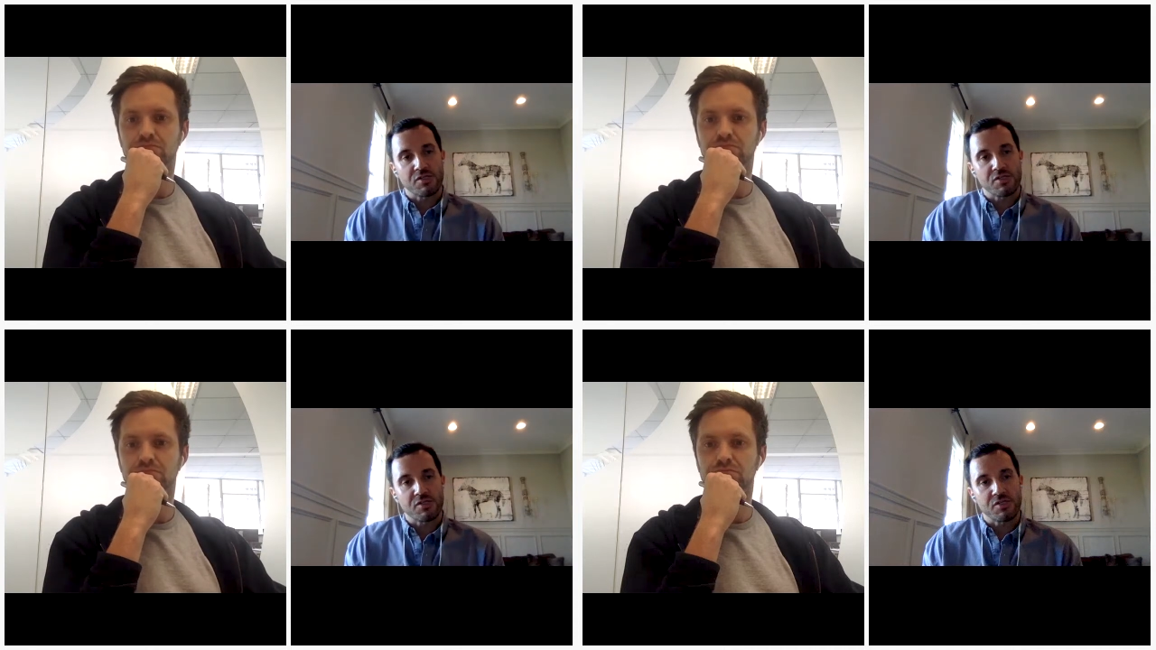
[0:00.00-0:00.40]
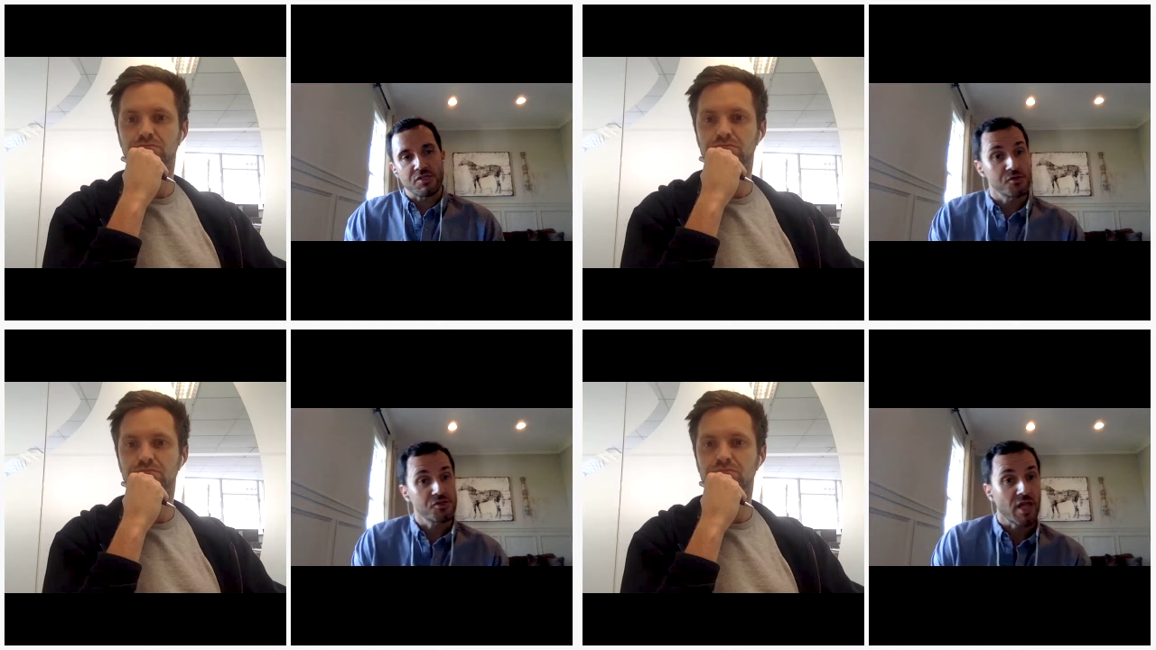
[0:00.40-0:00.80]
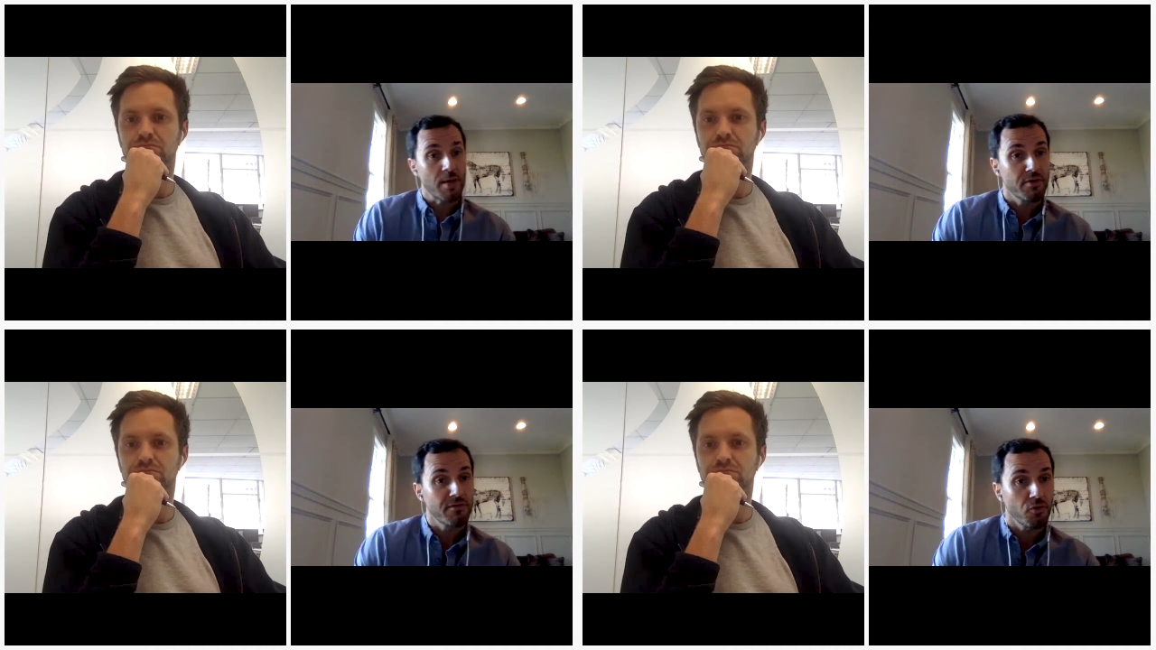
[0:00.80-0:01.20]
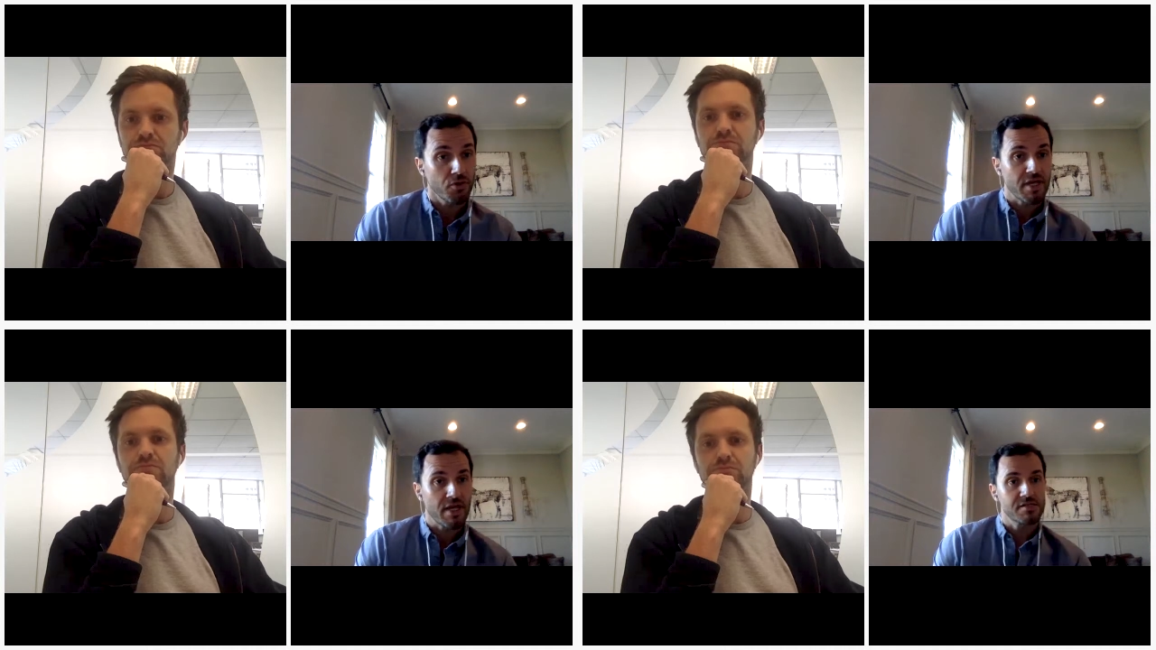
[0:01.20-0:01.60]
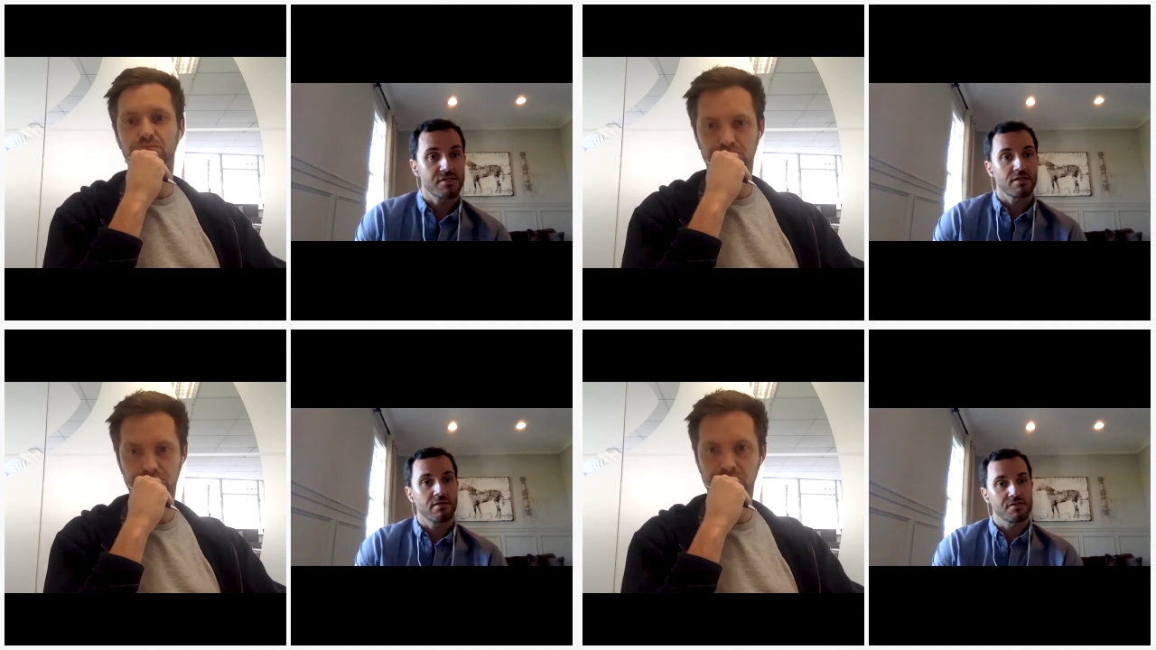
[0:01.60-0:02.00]
Speaker 1: We use Salesforce Collaborative
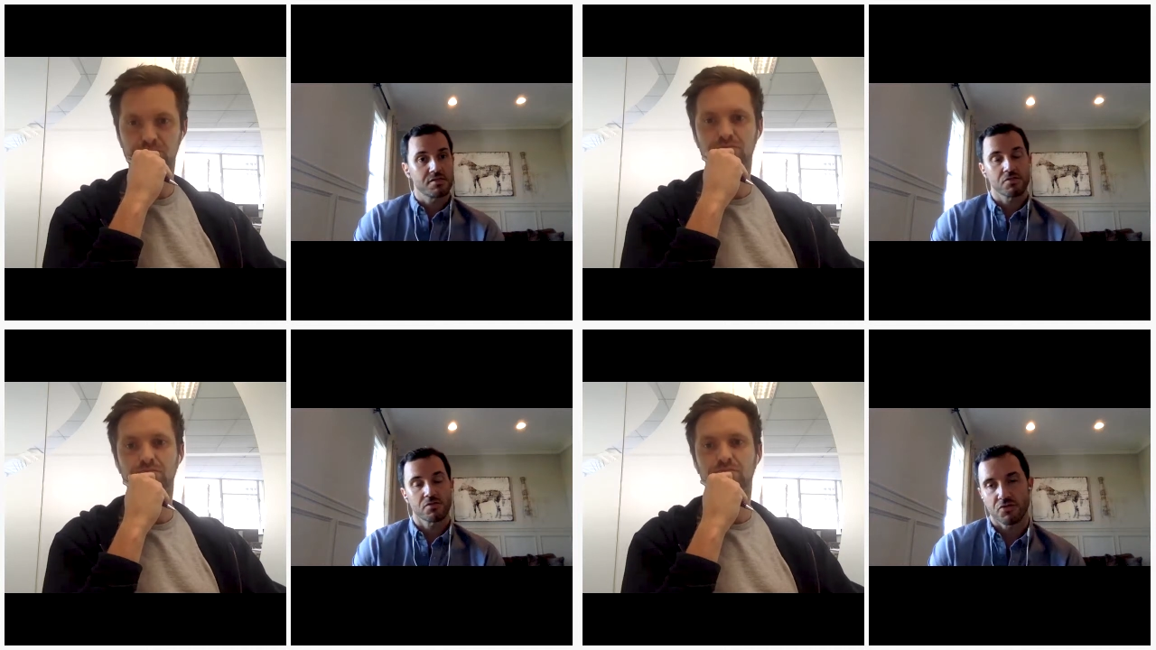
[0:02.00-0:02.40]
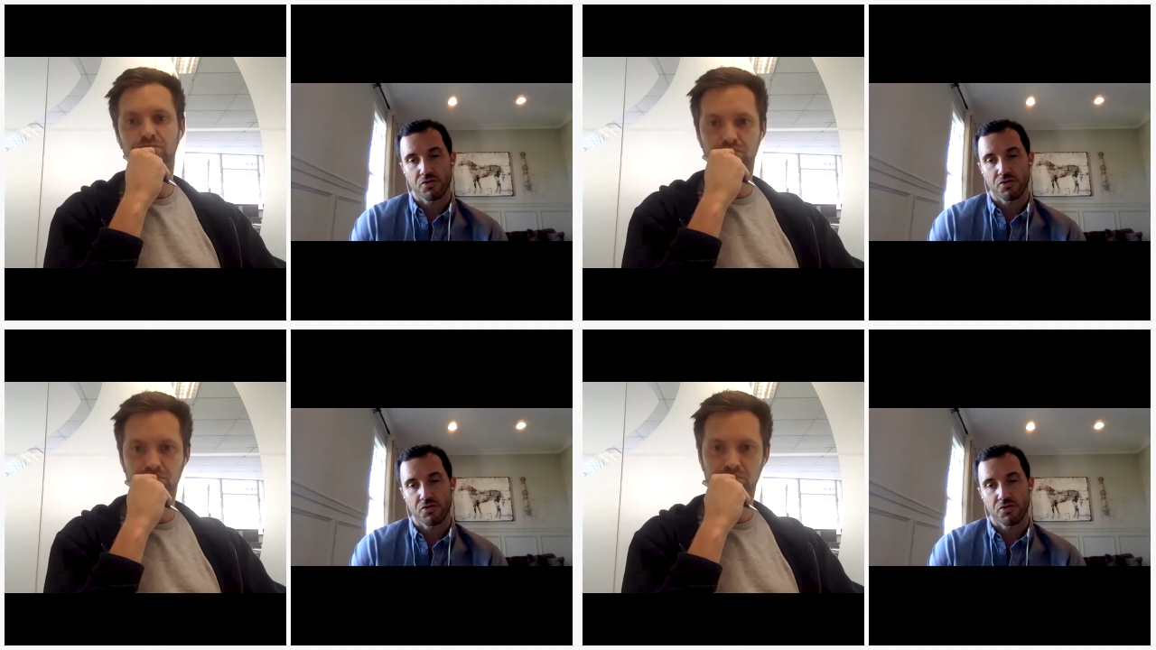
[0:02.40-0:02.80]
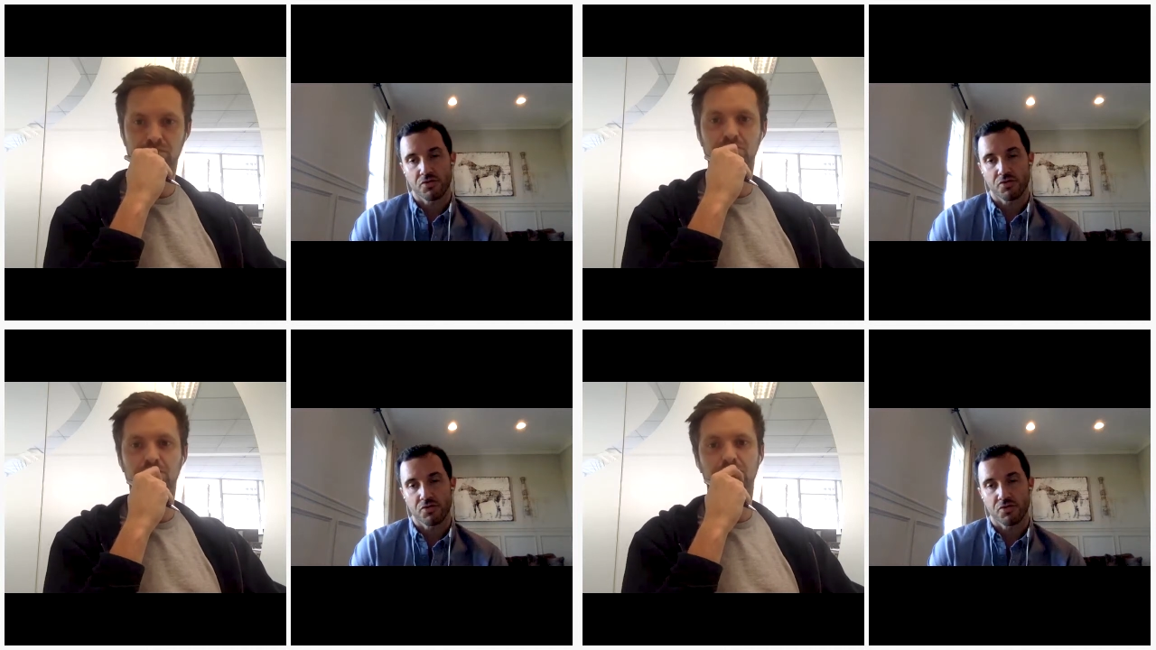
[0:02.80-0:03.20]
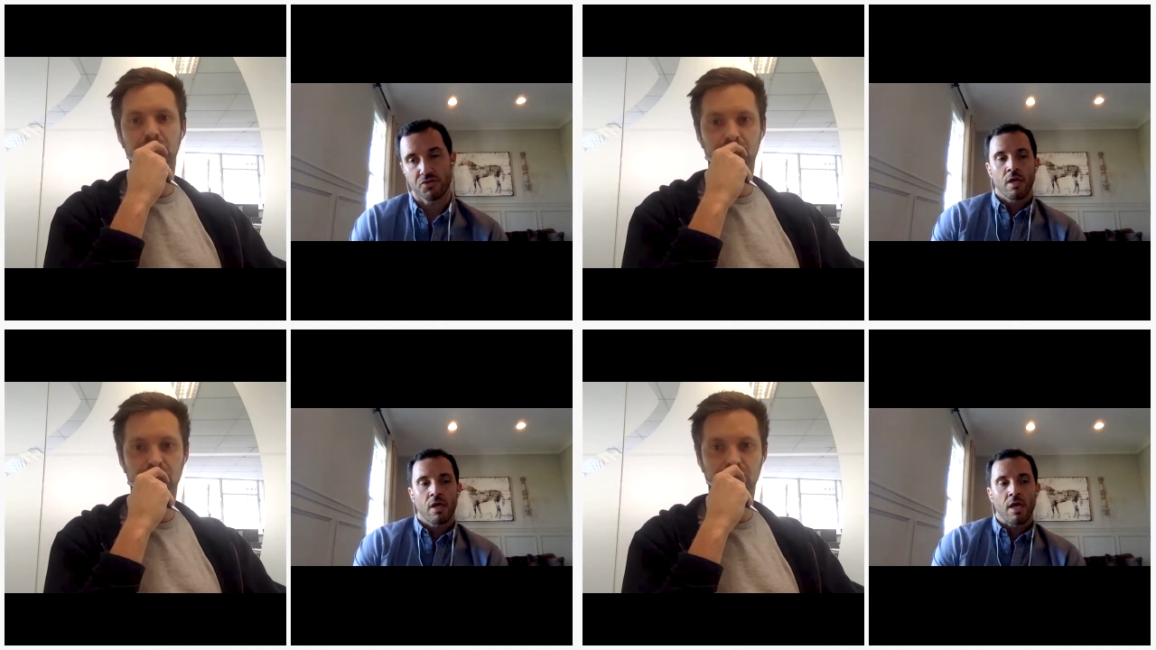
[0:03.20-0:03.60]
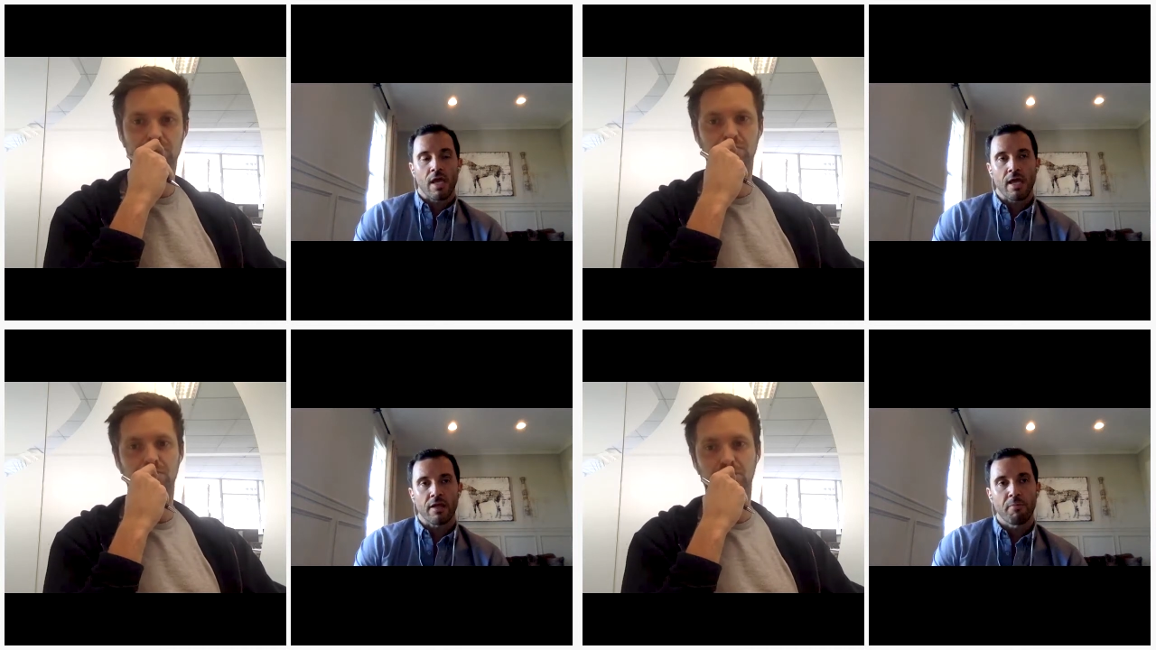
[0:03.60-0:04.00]
Forecasting as the solution.
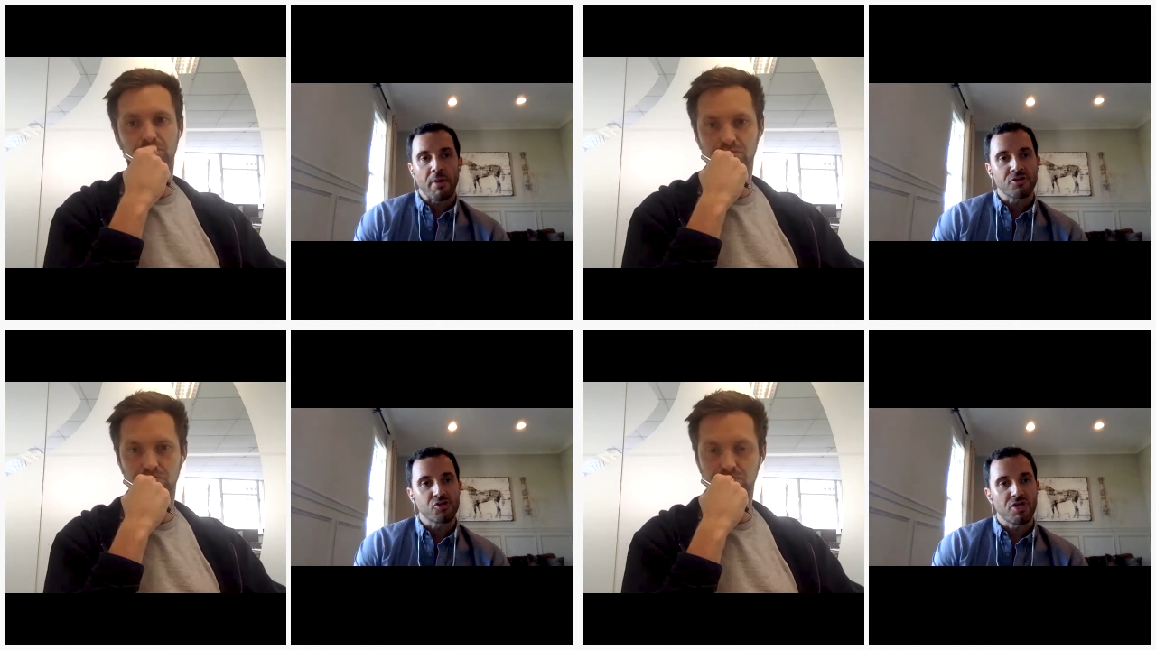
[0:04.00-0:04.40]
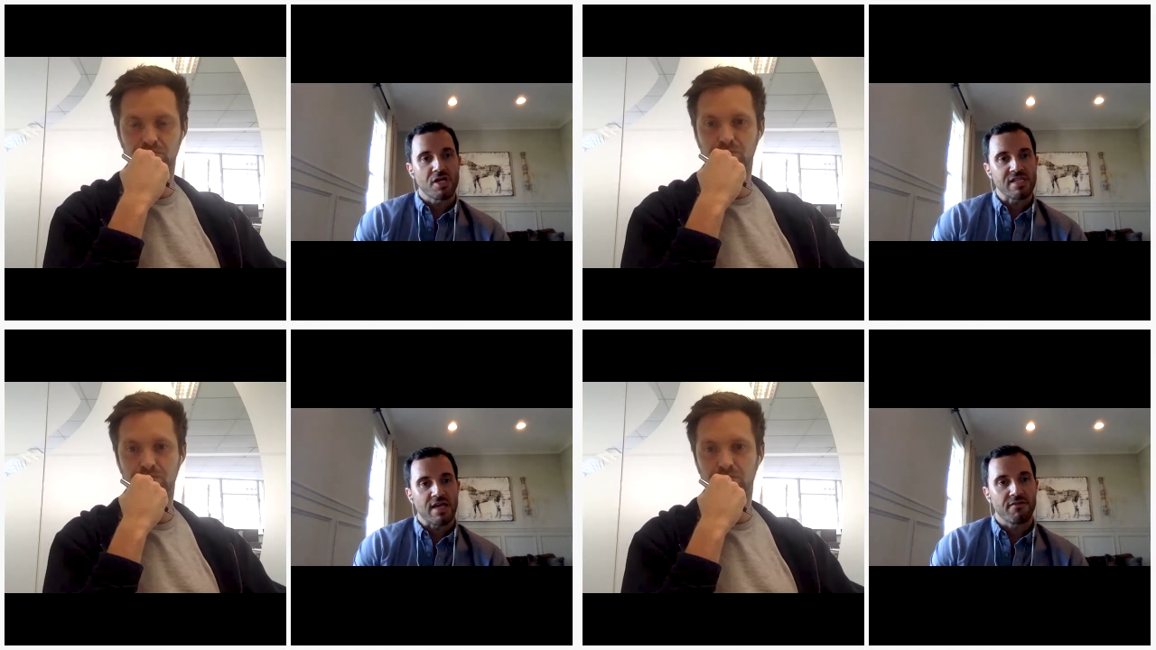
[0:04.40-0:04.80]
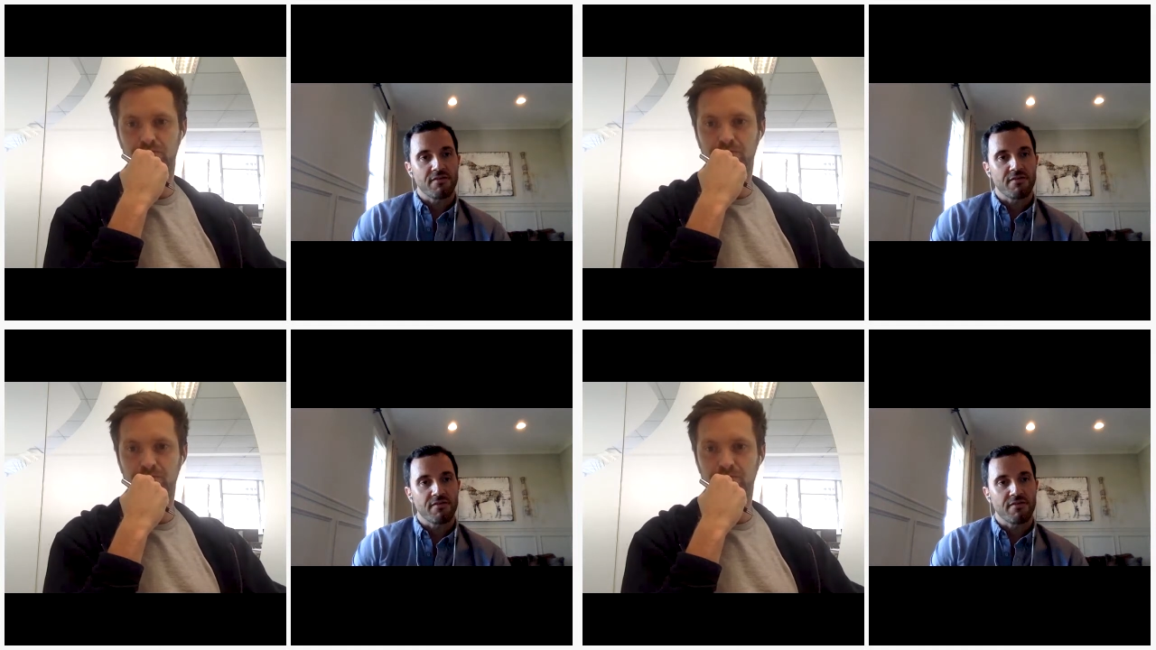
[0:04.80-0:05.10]
And the manager does have